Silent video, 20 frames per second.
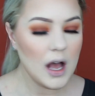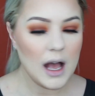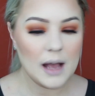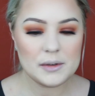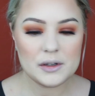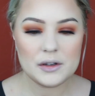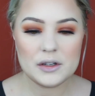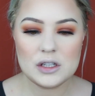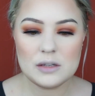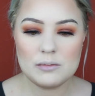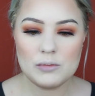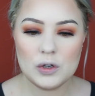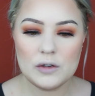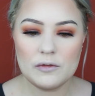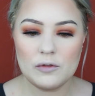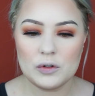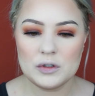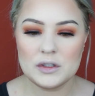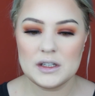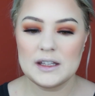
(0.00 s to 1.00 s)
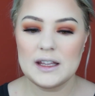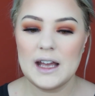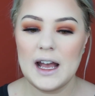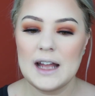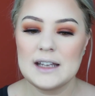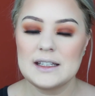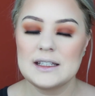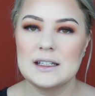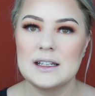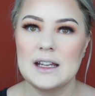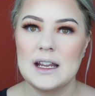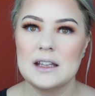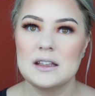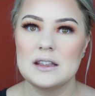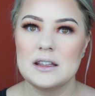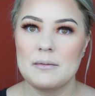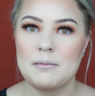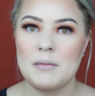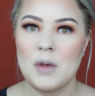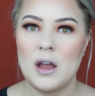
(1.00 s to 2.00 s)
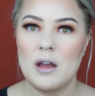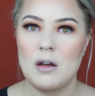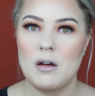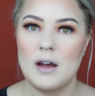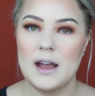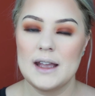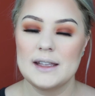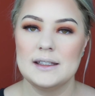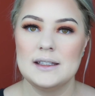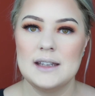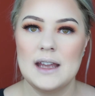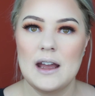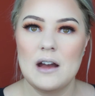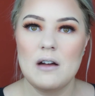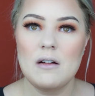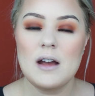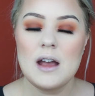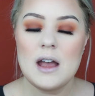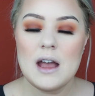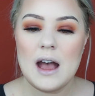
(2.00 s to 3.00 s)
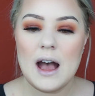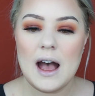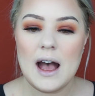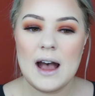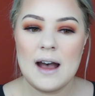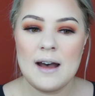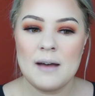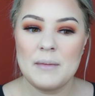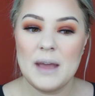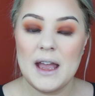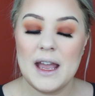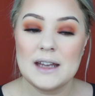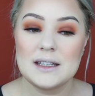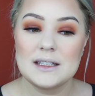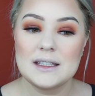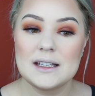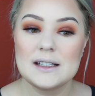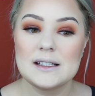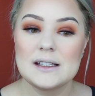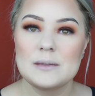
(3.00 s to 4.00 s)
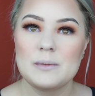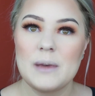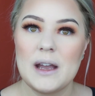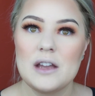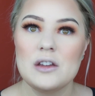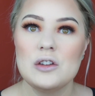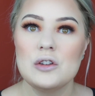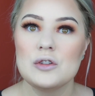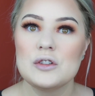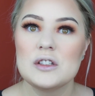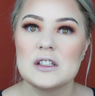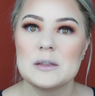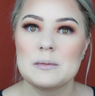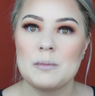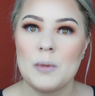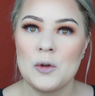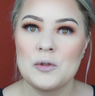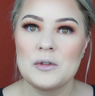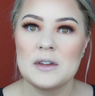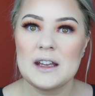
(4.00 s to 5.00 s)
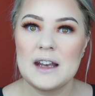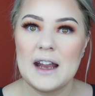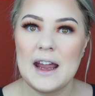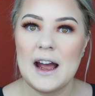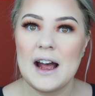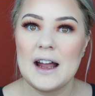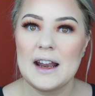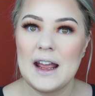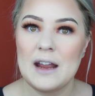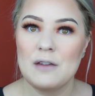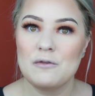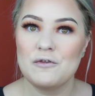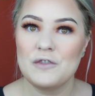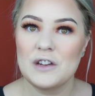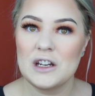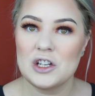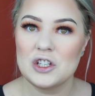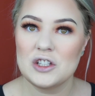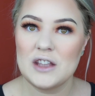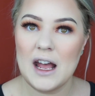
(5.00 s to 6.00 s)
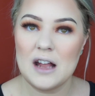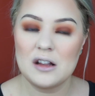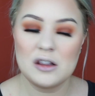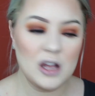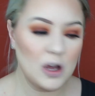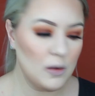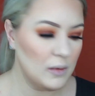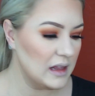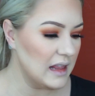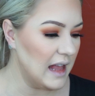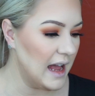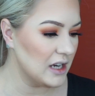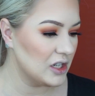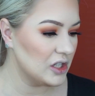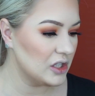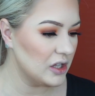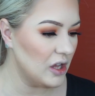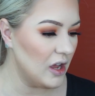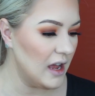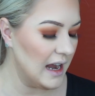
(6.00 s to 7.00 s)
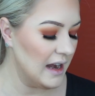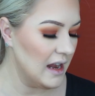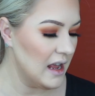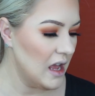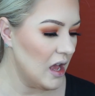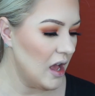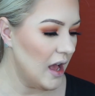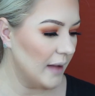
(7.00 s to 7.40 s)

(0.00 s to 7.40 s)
I'm going to move on to the underneath my eyes now. And this is where you smoke it out and finish that lower lash line.